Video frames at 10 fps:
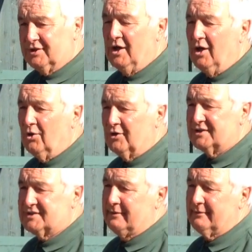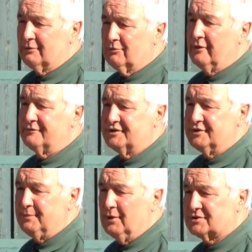at the harness, how it arrives in the
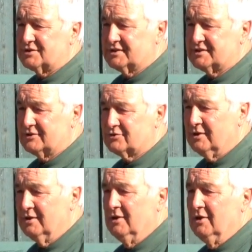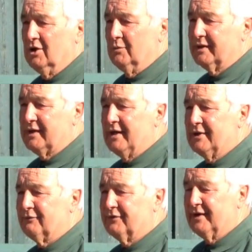box, etc. And we're going
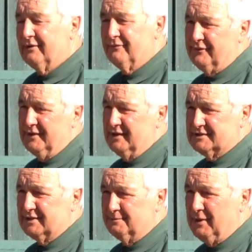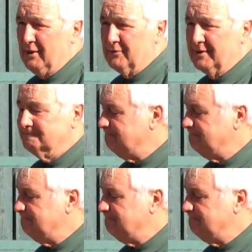on for there and fitting it to the pony.